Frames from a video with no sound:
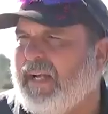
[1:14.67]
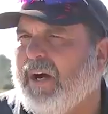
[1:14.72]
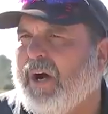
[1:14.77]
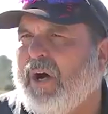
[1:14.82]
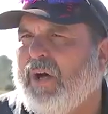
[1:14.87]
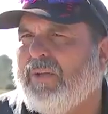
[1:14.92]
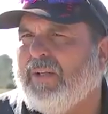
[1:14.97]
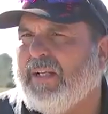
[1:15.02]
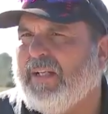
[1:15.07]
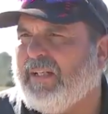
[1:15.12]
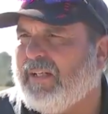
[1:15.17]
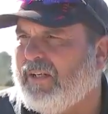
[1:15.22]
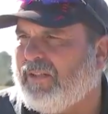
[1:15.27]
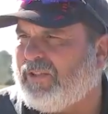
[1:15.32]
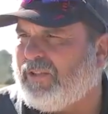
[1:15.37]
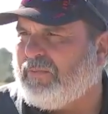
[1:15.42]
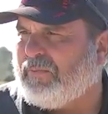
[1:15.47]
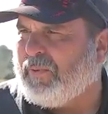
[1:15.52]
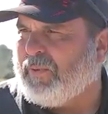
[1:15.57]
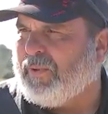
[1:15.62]
all need
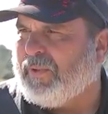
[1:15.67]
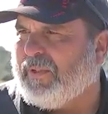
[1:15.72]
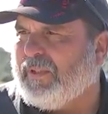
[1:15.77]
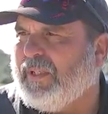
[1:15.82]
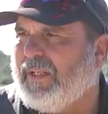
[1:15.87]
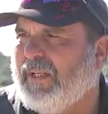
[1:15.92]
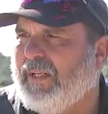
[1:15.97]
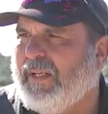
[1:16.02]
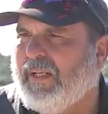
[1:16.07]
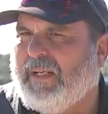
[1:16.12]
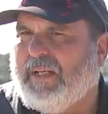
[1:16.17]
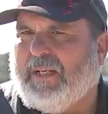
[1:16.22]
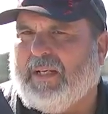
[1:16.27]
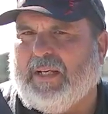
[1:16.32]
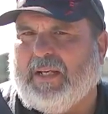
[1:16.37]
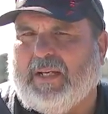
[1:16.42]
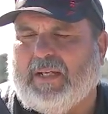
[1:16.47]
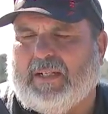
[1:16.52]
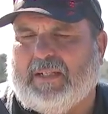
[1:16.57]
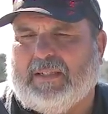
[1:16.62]
our support,
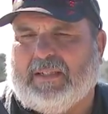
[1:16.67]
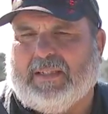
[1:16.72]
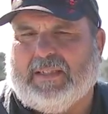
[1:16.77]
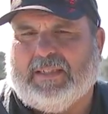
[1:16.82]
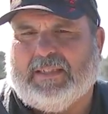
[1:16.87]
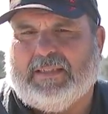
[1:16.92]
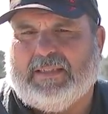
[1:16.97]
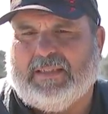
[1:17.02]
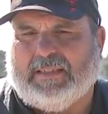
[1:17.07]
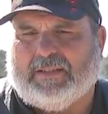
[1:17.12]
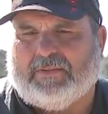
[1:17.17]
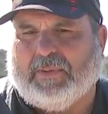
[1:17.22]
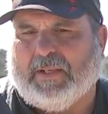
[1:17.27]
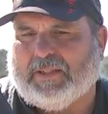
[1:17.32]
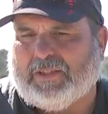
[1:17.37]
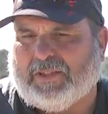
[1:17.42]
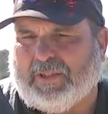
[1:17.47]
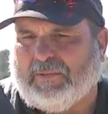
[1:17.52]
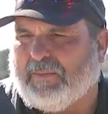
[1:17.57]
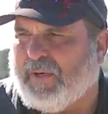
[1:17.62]
and uh,
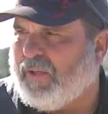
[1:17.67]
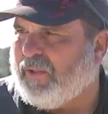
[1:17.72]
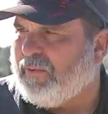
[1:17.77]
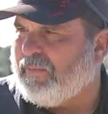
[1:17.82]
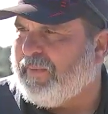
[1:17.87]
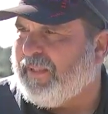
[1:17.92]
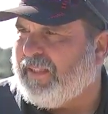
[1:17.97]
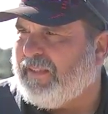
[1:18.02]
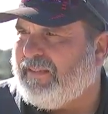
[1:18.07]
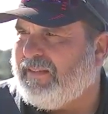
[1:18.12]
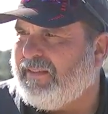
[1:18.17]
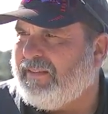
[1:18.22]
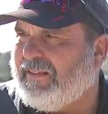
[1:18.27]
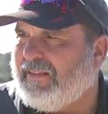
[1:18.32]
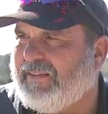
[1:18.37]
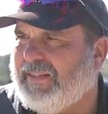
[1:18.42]
especially motormen.